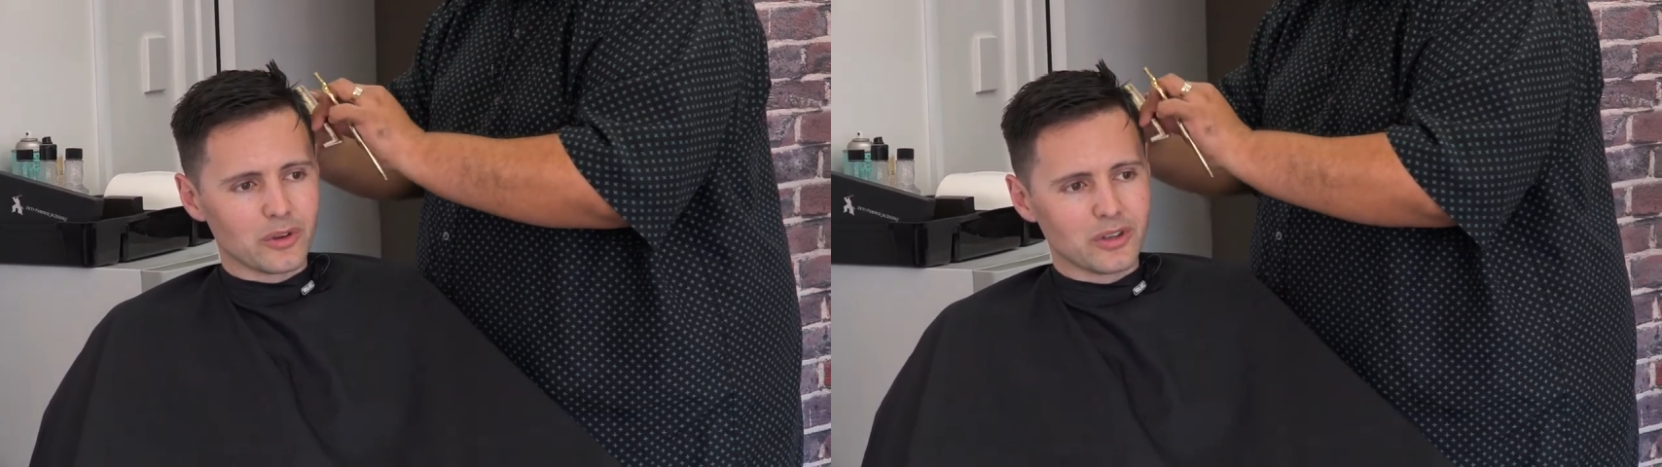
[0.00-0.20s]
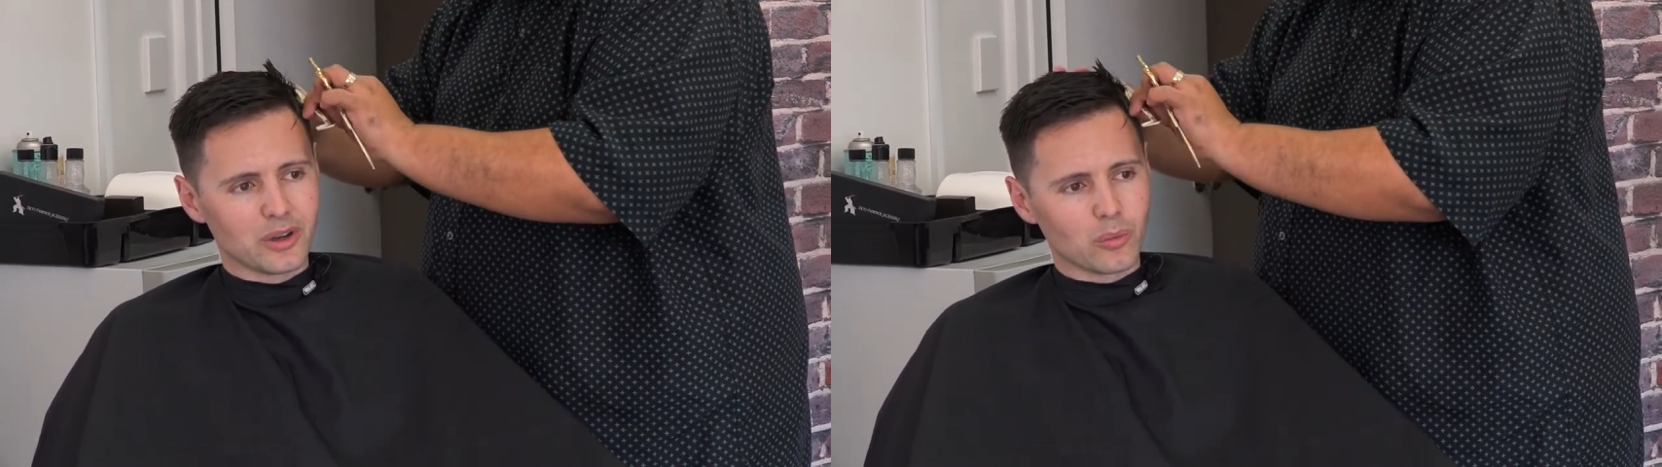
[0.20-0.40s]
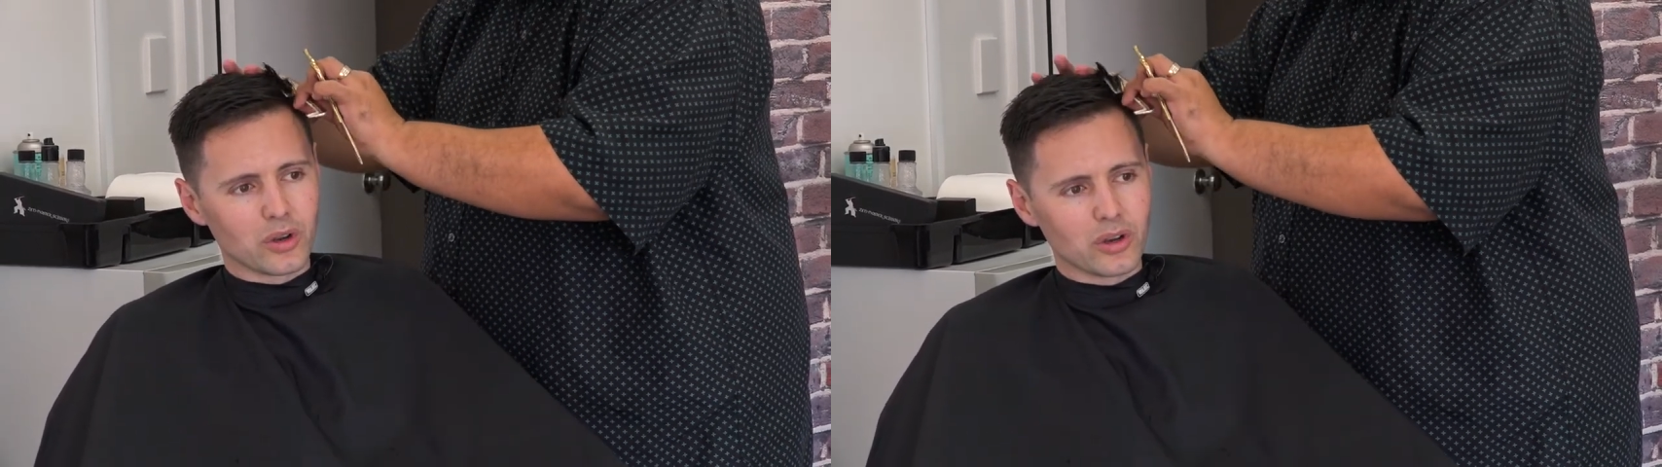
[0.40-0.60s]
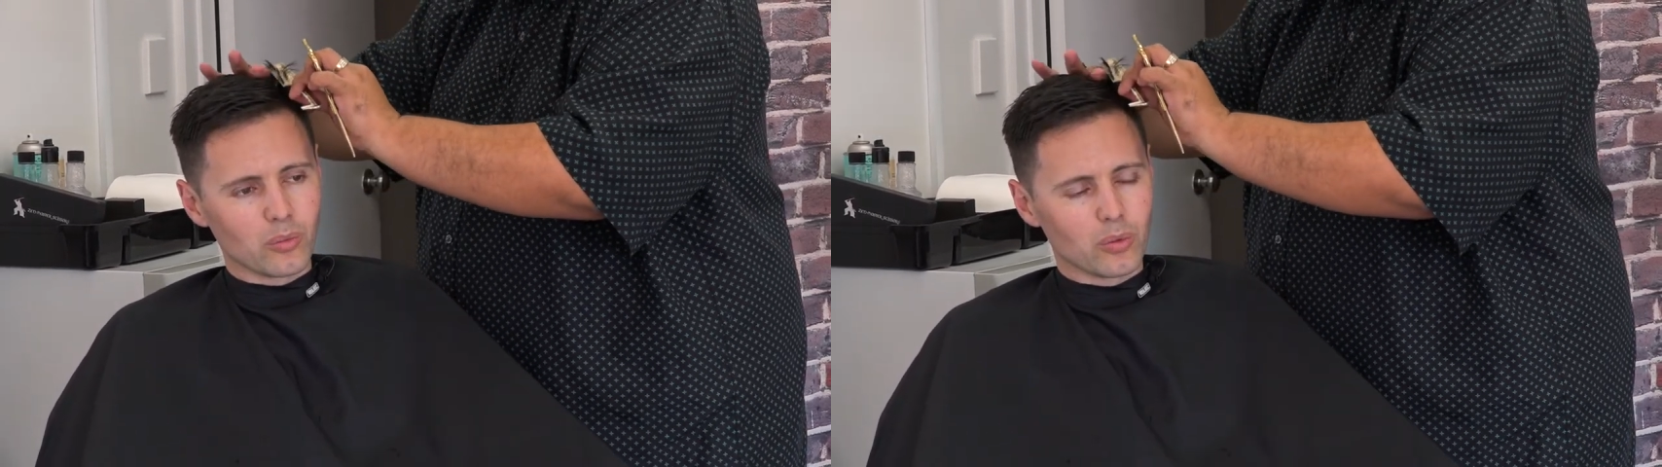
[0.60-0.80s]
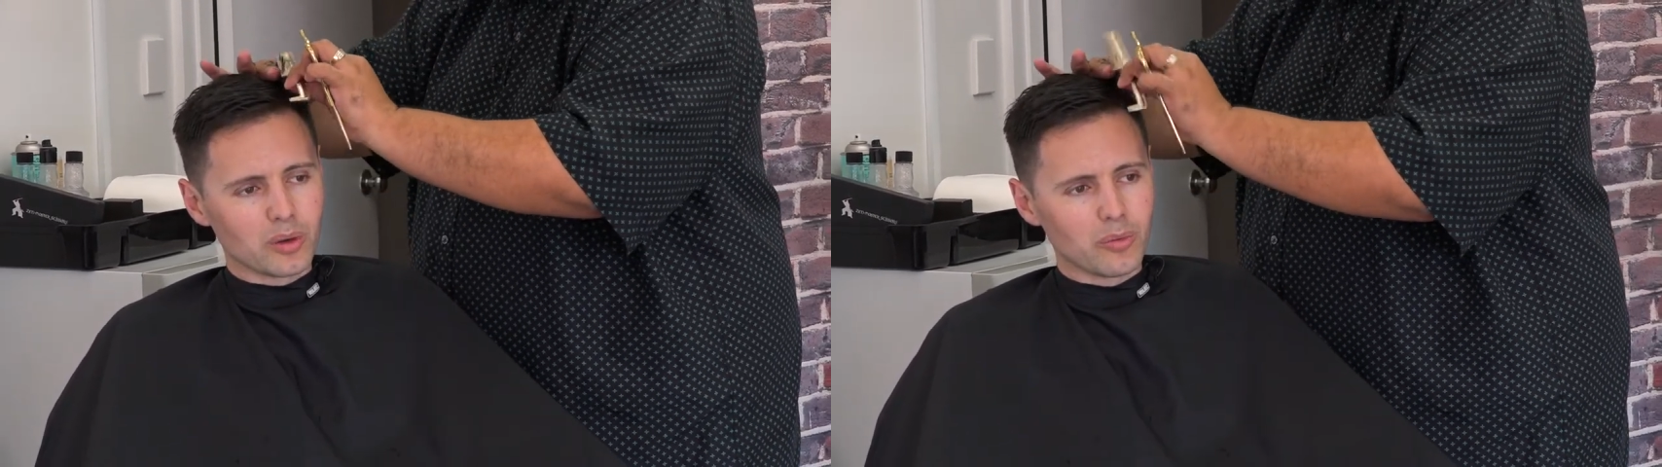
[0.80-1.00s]
well, you know,
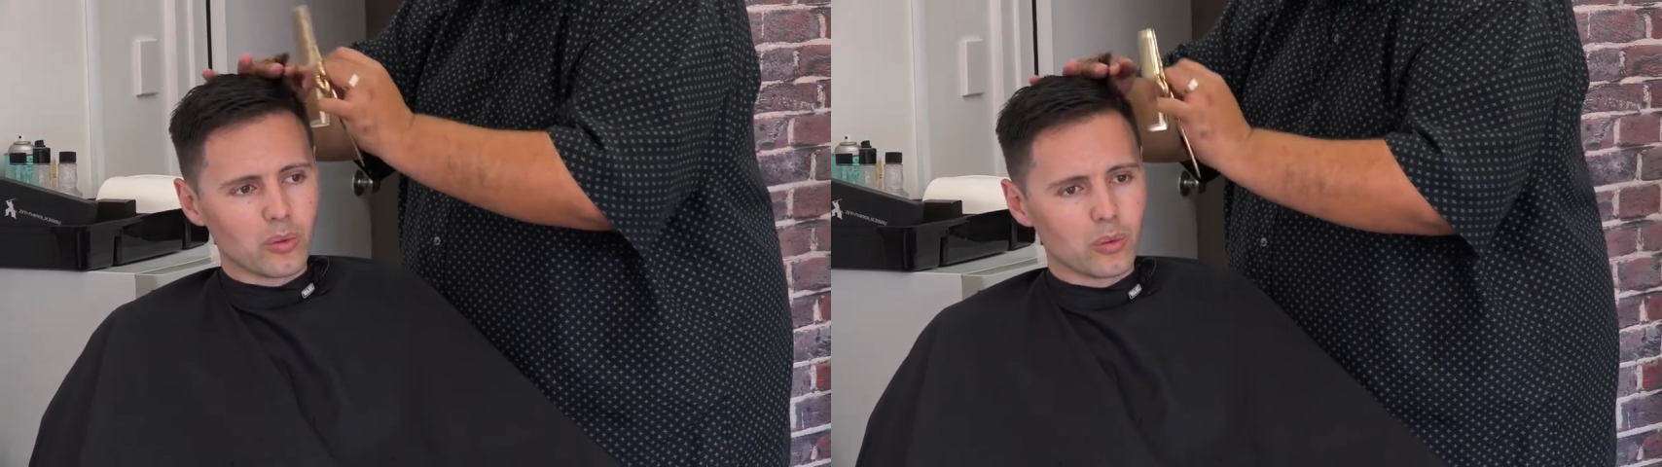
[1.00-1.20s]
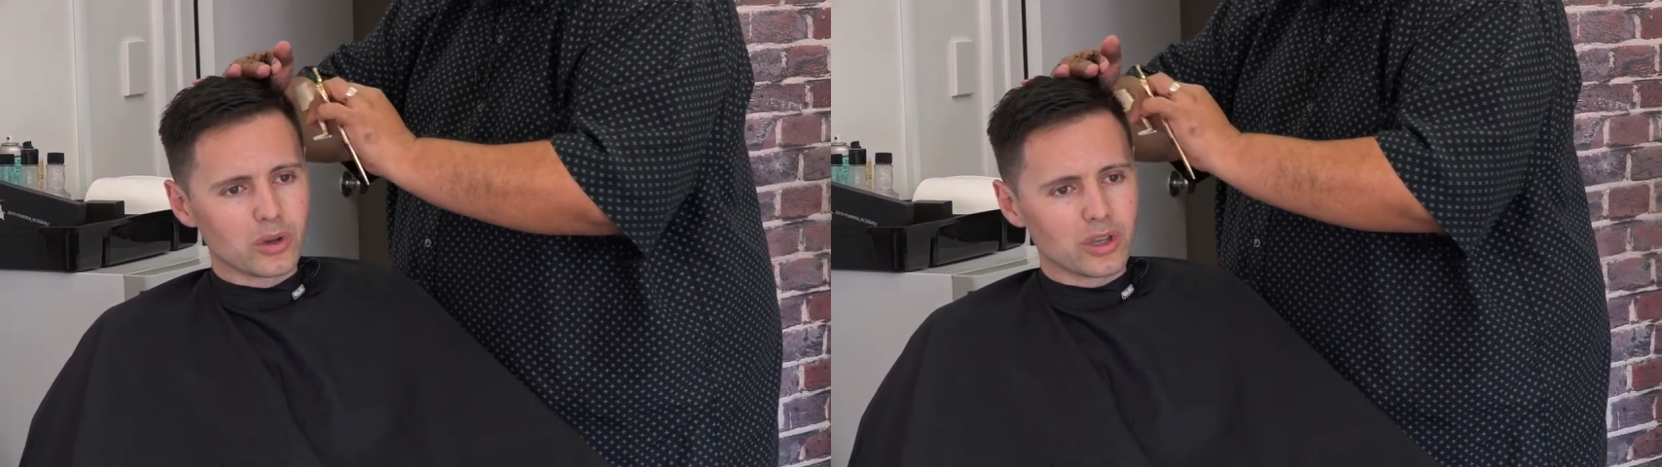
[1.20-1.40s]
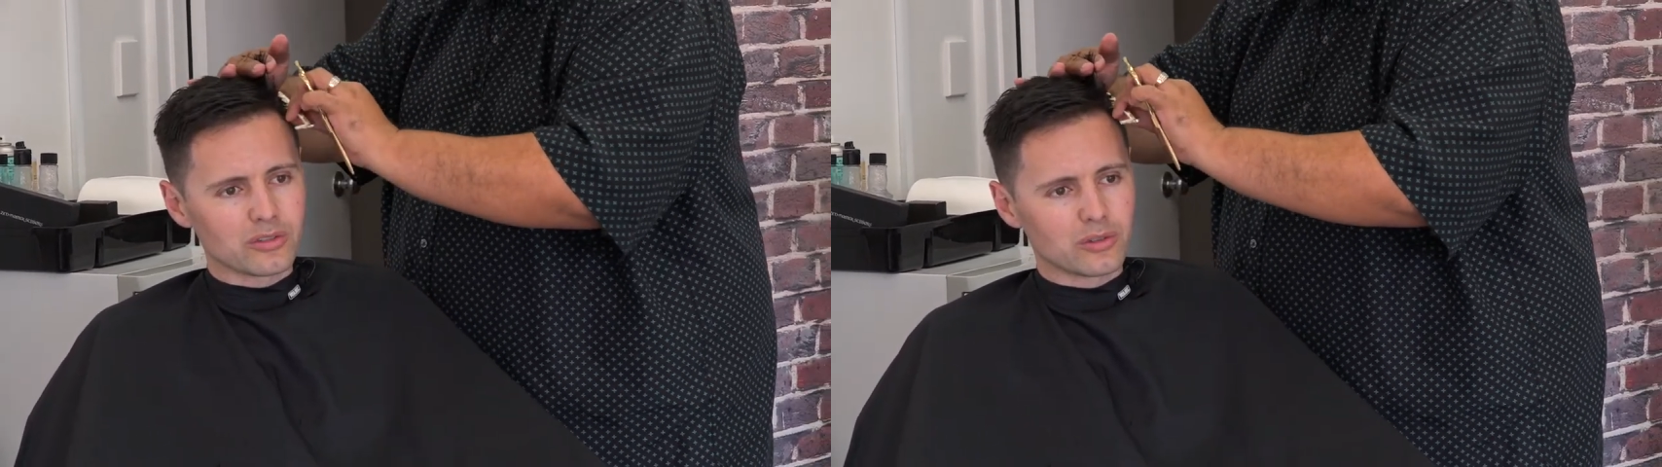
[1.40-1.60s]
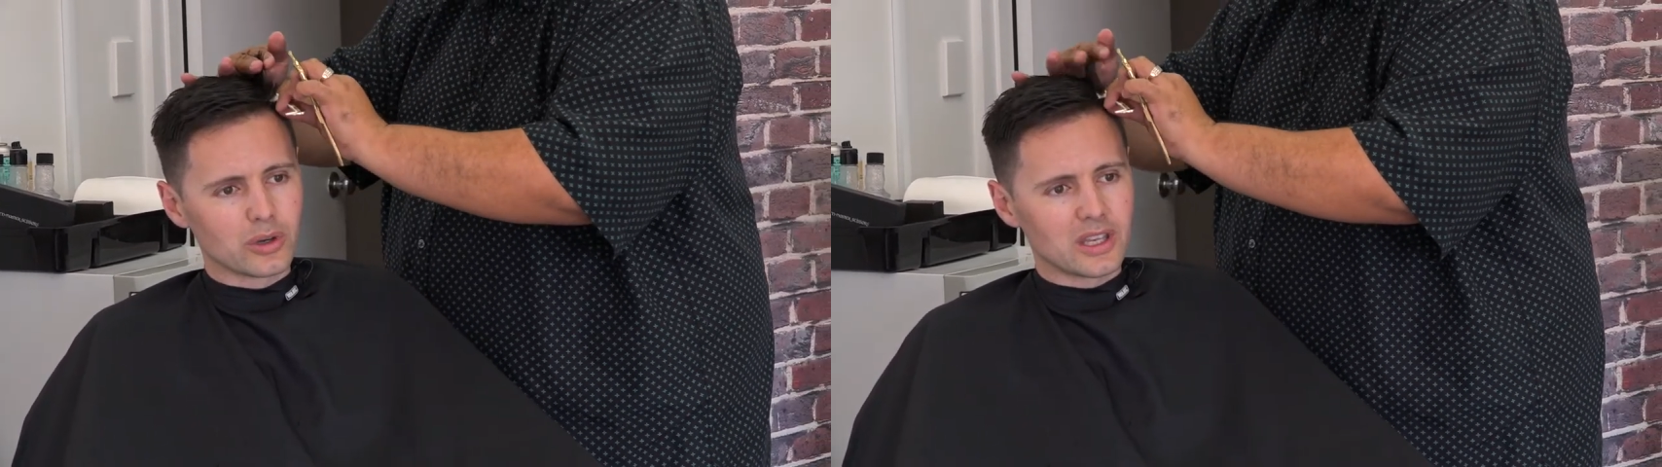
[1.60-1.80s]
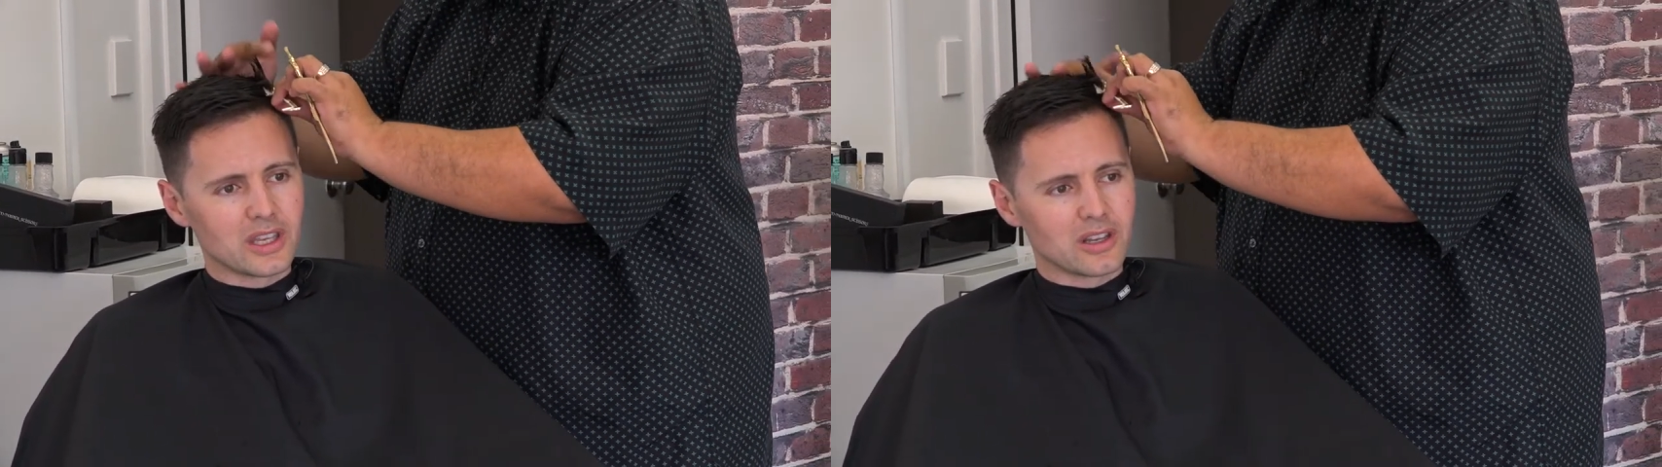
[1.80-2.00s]
what am I working
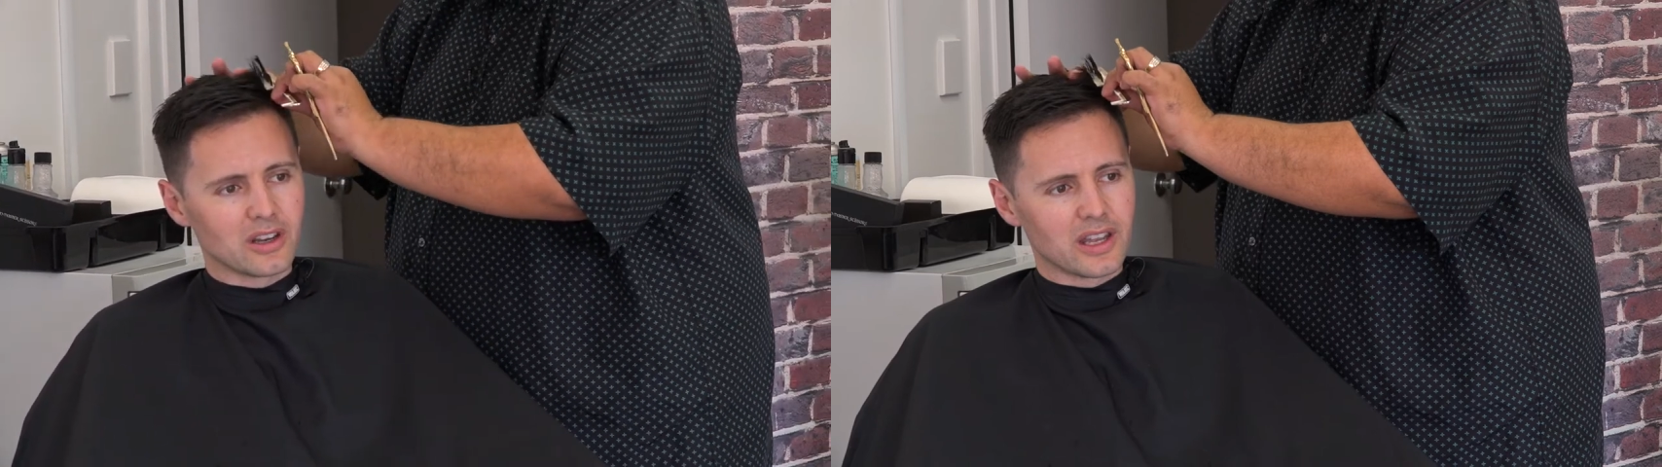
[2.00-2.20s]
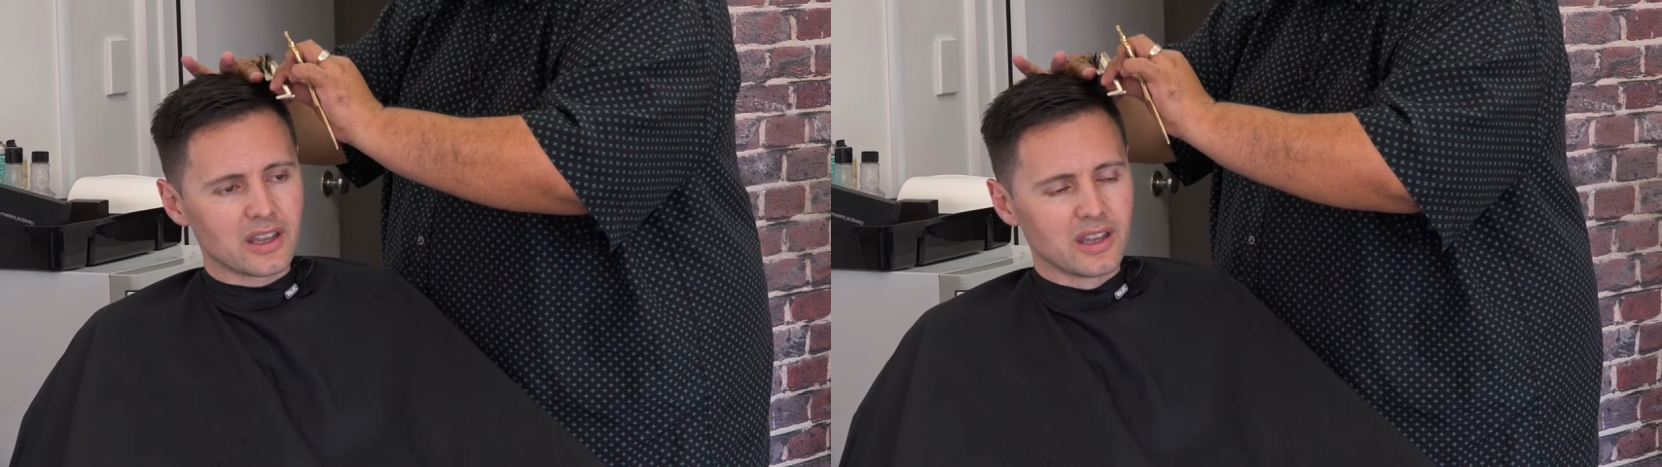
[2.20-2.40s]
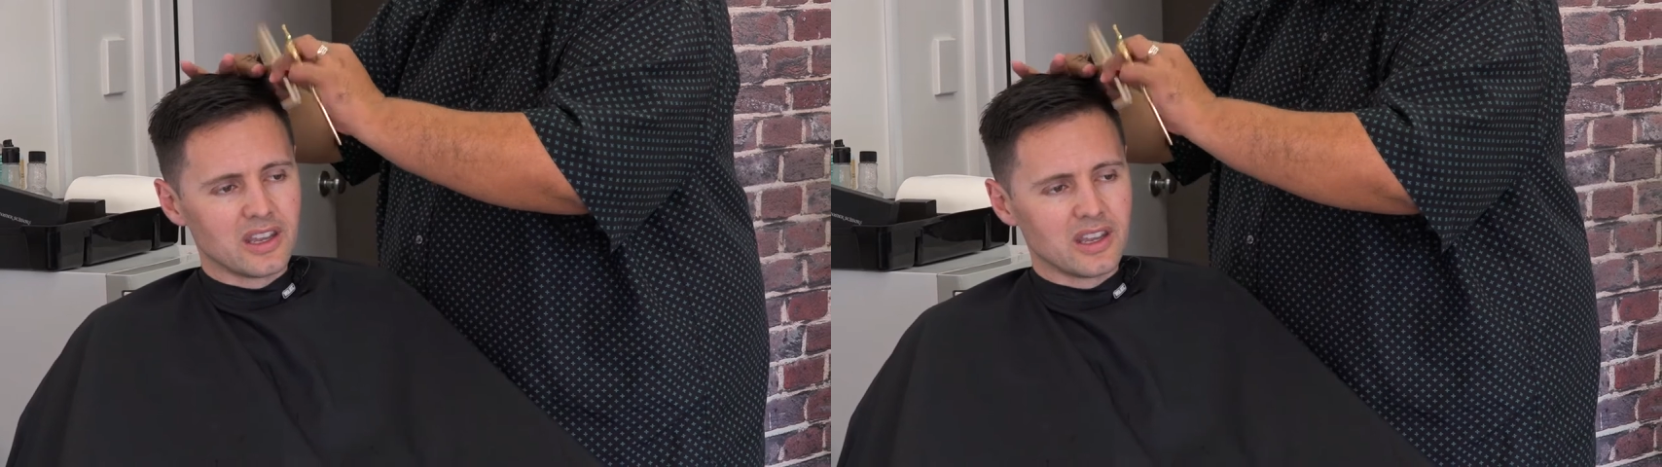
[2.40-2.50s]
for here? You know, like,